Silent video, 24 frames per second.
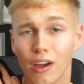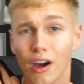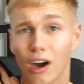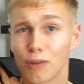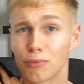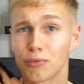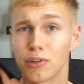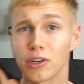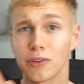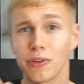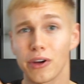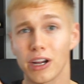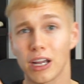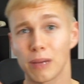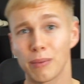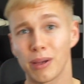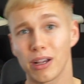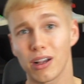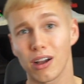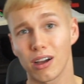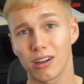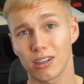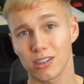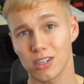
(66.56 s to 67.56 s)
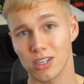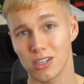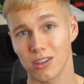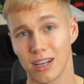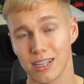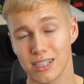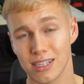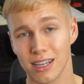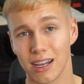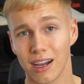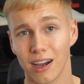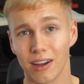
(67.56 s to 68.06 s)
I'd really recommend going a
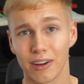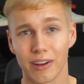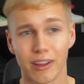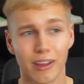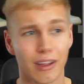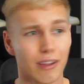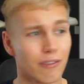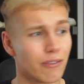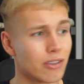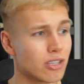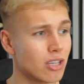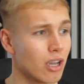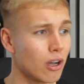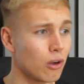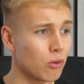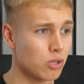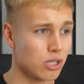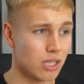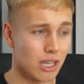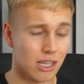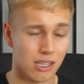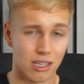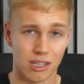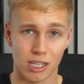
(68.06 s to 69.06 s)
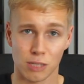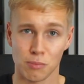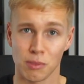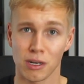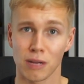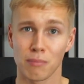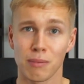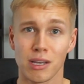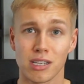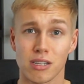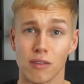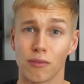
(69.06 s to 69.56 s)
size down. This whole season has been a
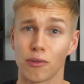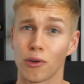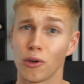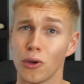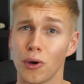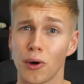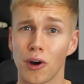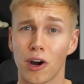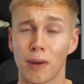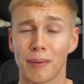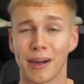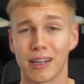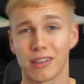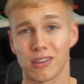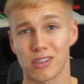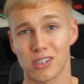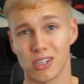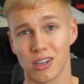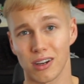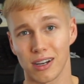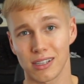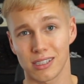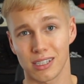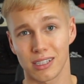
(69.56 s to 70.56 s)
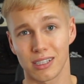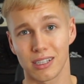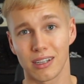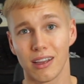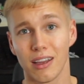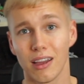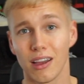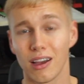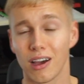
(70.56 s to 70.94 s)
massive hoo-ha about the sizing.